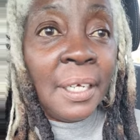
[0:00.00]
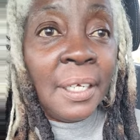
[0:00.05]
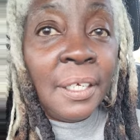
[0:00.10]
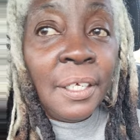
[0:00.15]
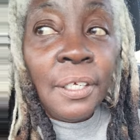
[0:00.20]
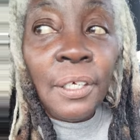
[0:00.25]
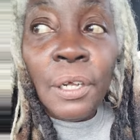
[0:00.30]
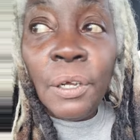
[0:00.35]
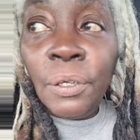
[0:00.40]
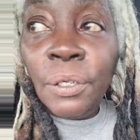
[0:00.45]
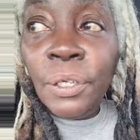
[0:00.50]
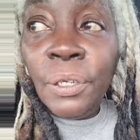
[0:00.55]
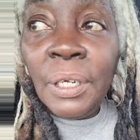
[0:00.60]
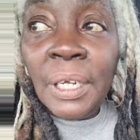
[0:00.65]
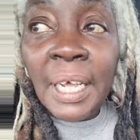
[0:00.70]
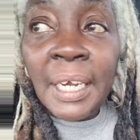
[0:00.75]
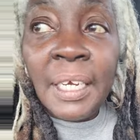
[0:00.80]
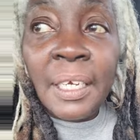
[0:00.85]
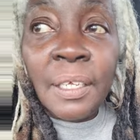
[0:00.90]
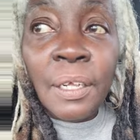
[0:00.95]
you know, you
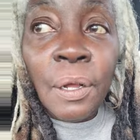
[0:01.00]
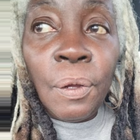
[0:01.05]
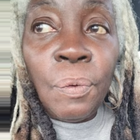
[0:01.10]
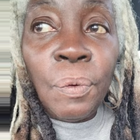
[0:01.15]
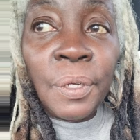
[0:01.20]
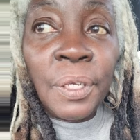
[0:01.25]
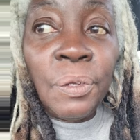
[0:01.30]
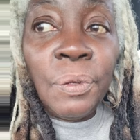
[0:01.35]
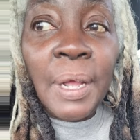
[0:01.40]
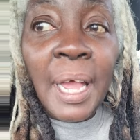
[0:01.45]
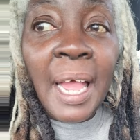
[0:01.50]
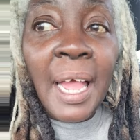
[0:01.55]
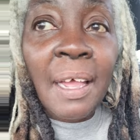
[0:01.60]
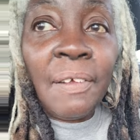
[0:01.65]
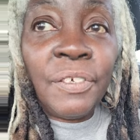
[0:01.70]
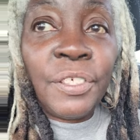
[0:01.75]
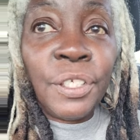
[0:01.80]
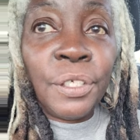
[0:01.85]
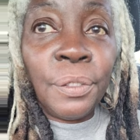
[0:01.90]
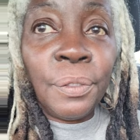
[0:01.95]
let it go when you
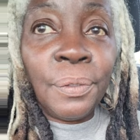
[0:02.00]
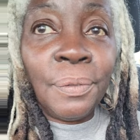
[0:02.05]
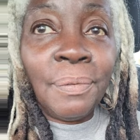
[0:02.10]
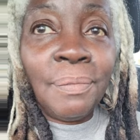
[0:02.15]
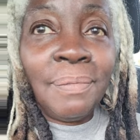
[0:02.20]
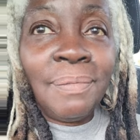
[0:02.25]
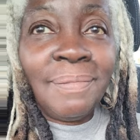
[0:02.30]
have to.